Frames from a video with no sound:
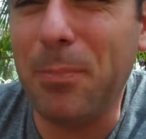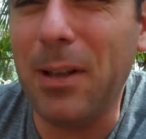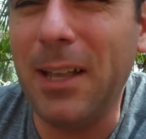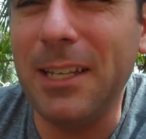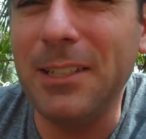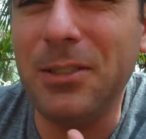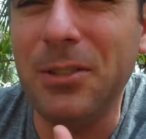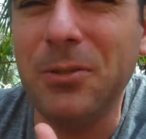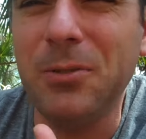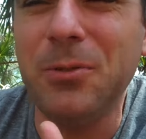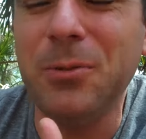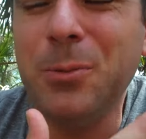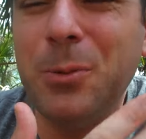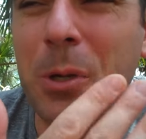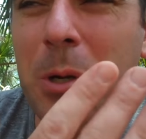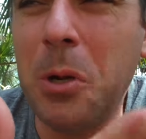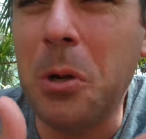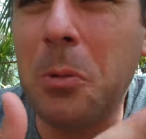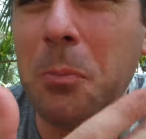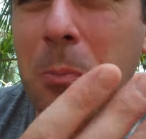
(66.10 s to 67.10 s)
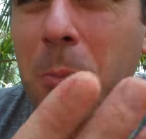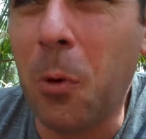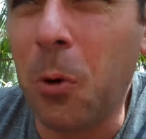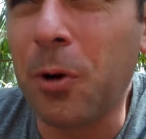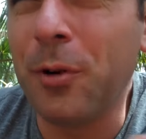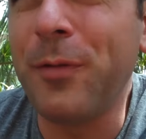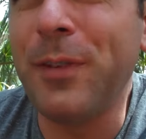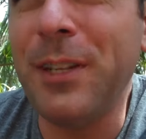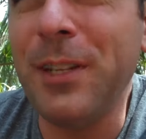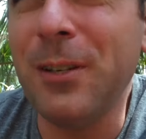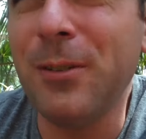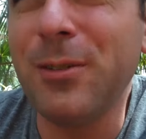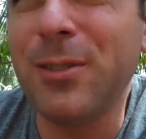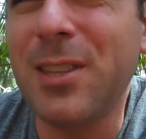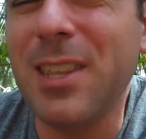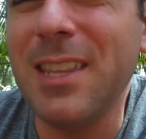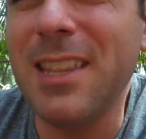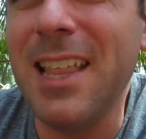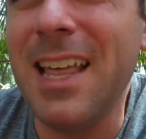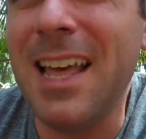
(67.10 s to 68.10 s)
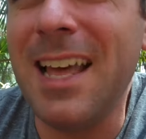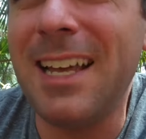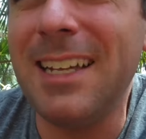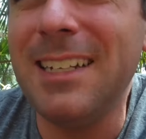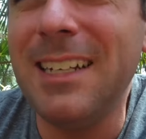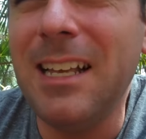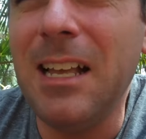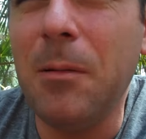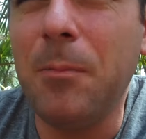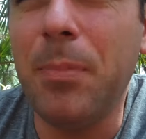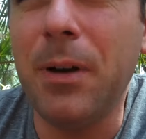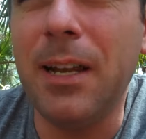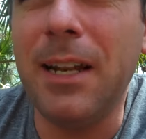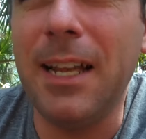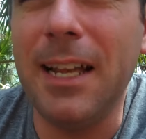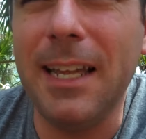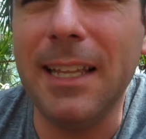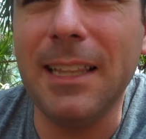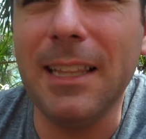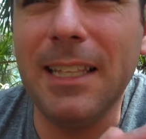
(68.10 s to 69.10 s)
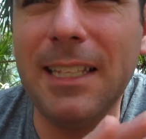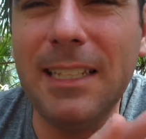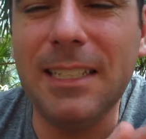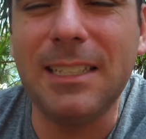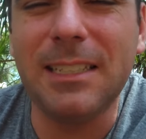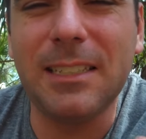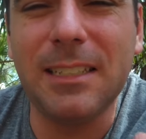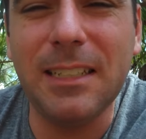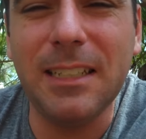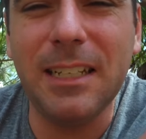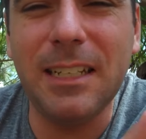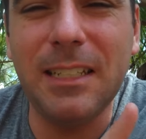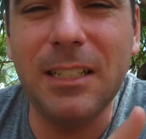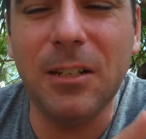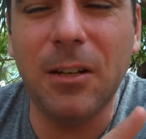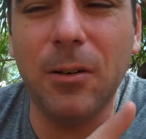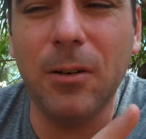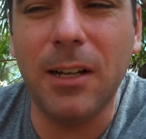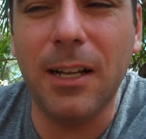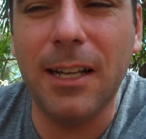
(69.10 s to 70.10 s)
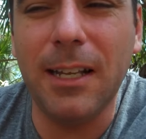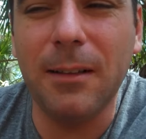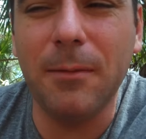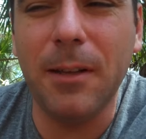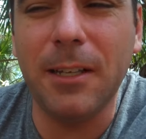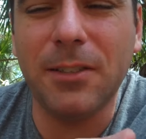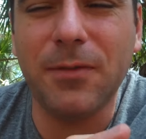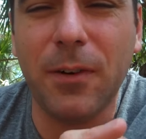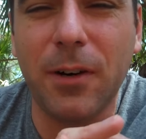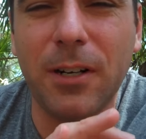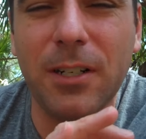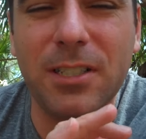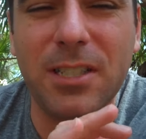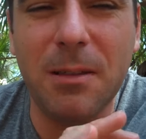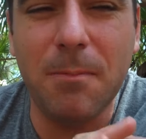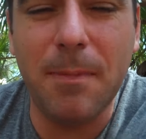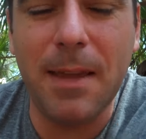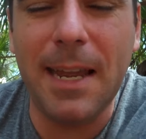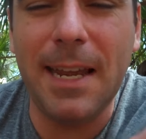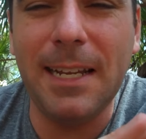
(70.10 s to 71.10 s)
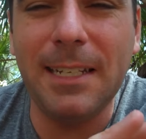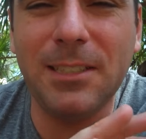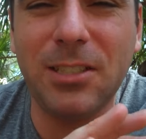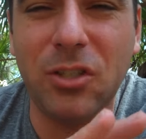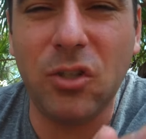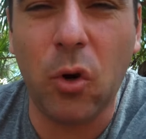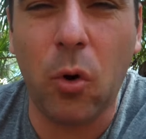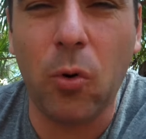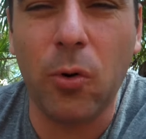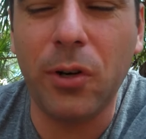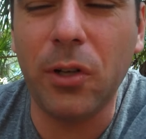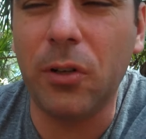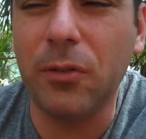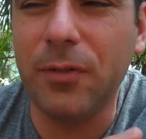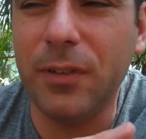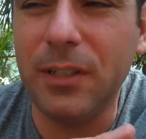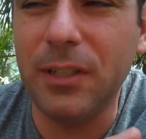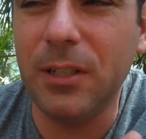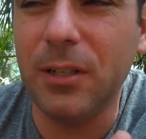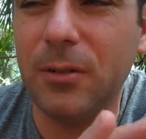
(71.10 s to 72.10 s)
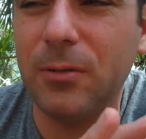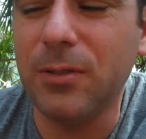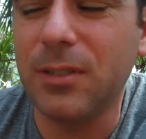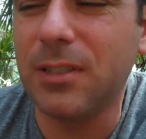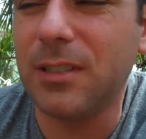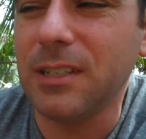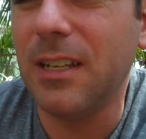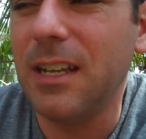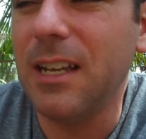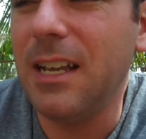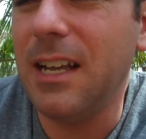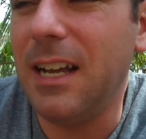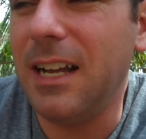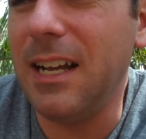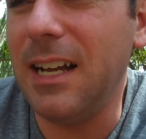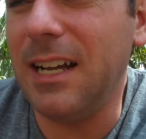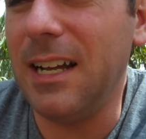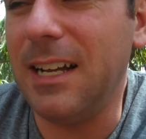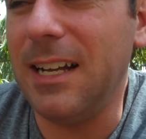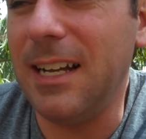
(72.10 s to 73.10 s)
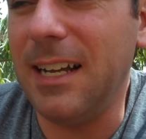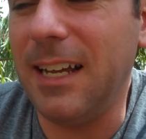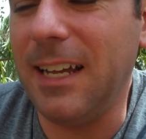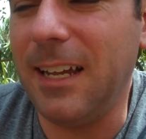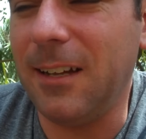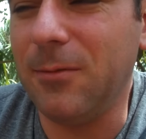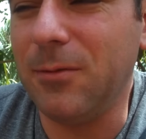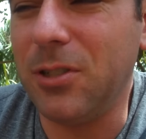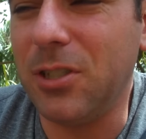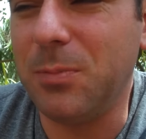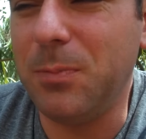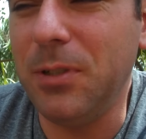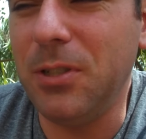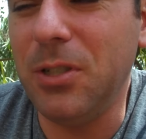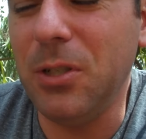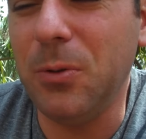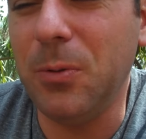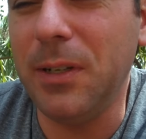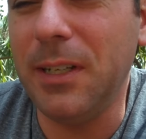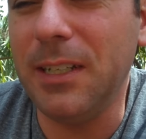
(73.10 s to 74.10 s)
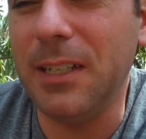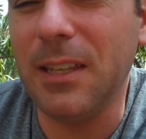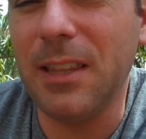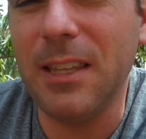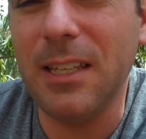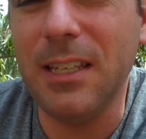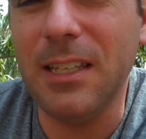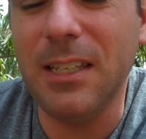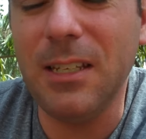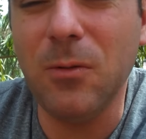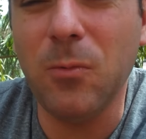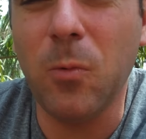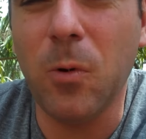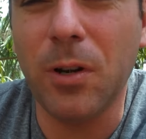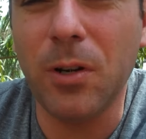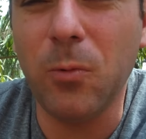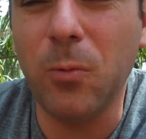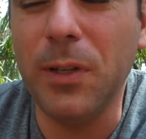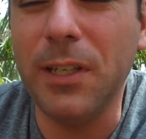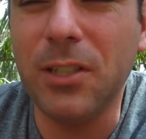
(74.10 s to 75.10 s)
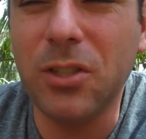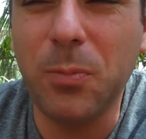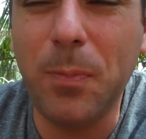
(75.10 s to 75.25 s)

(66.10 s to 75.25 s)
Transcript: I'll, probably do more videos than that, but at least, you know, uh, as far as the main tutorial videos, uh, I'll just be doing the one a week.